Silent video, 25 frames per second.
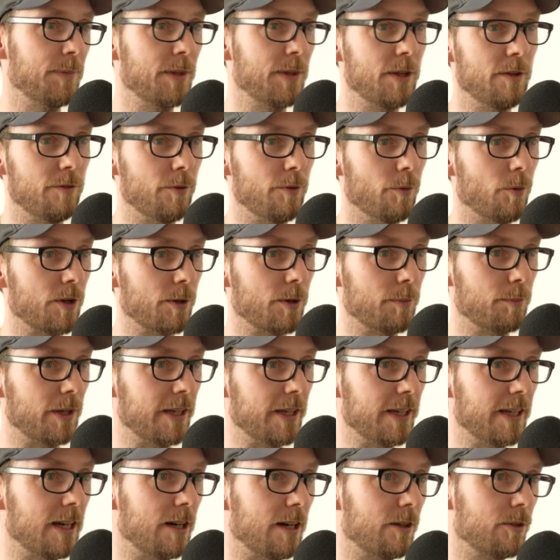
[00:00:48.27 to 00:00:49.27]
If you want to
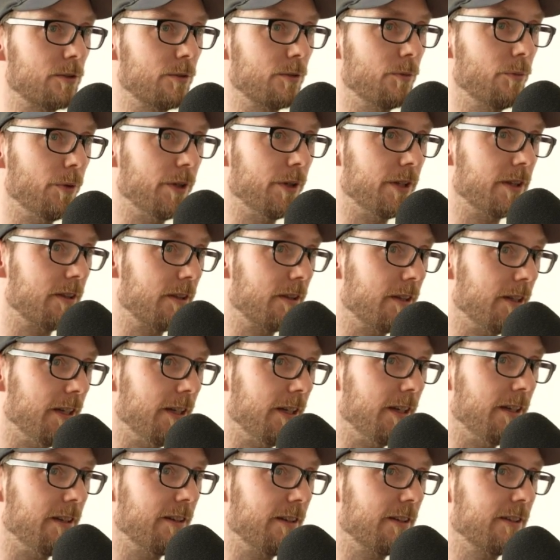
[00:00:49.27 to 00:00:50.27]
bling out with
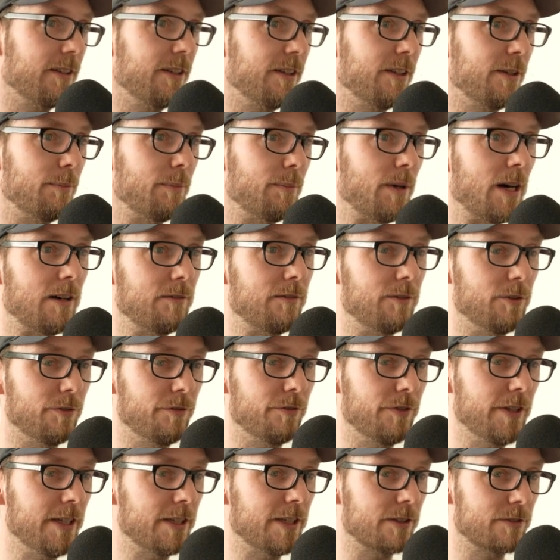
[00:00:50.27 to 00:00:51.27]
the Marvel
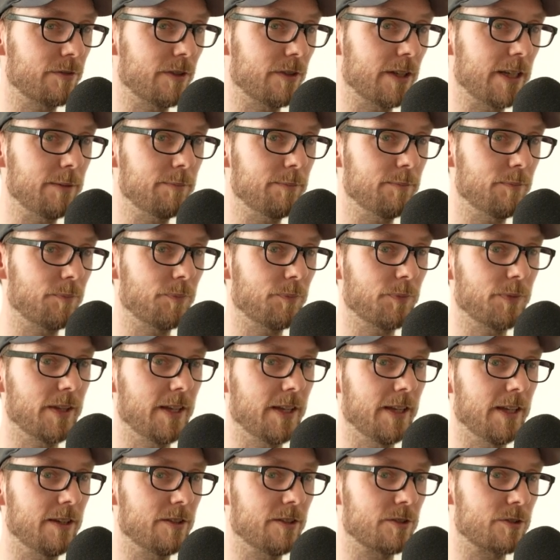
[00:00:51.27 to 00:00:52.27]
Phoenix Flame,
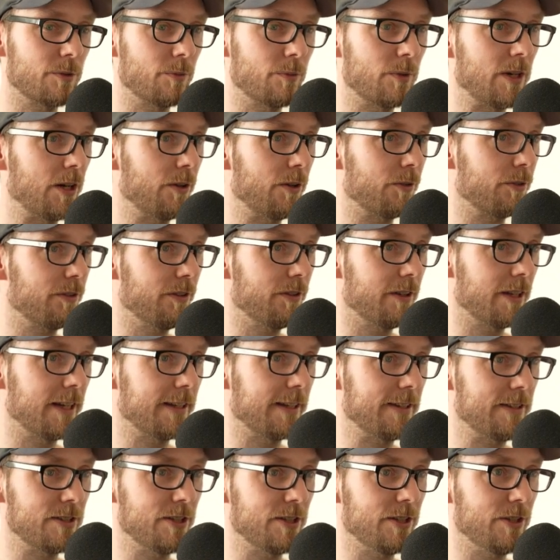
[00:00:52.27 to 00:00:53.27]
it is around
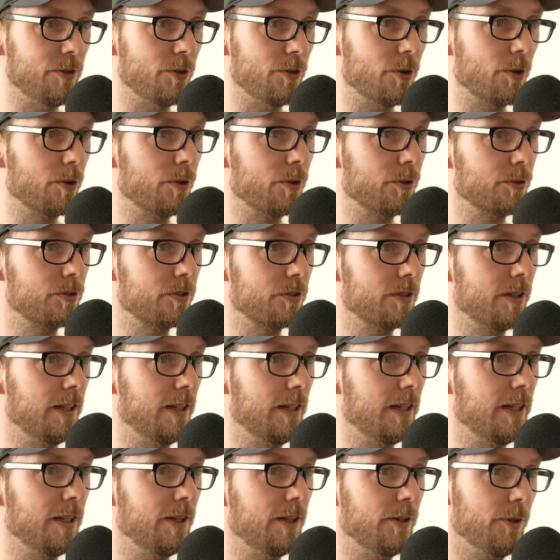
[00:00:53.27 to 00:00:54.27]
€19.
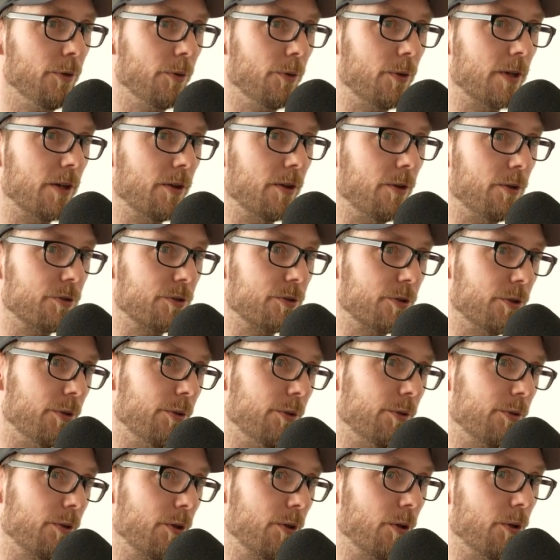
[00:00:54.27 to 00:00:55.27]
You can
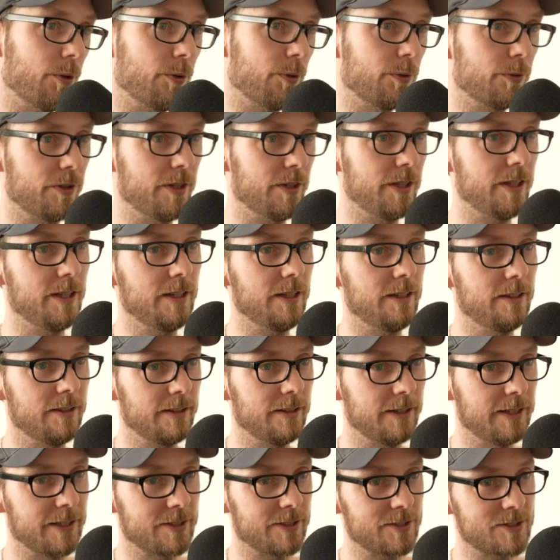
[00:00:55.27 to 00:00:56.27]
also go the
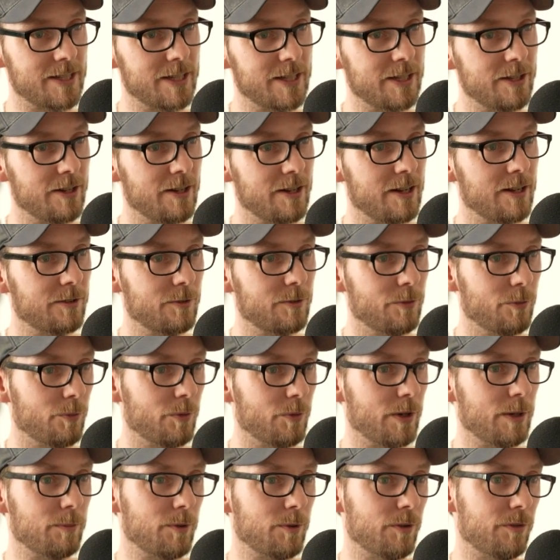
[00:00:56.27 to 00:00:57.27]
extended art
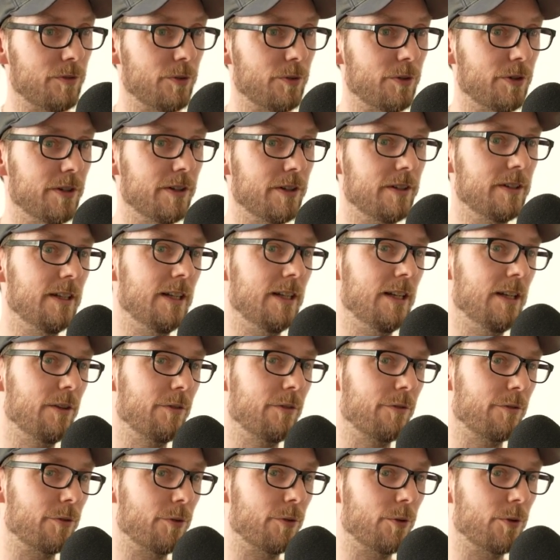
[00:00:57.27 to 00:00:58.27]
Rainbow Foil
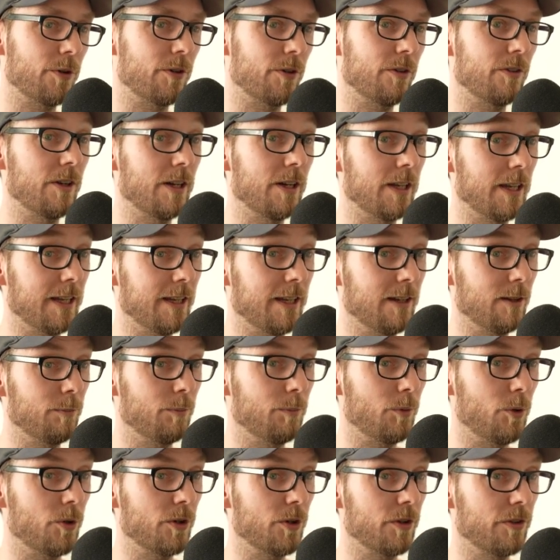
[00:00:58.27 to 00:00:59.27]
for a little
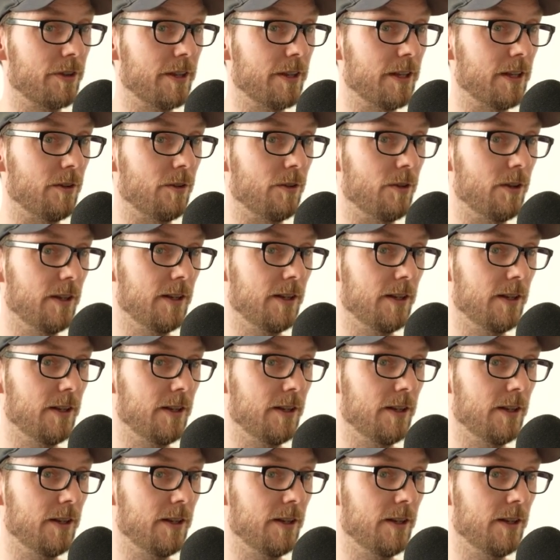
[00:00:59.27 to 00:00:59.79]
more than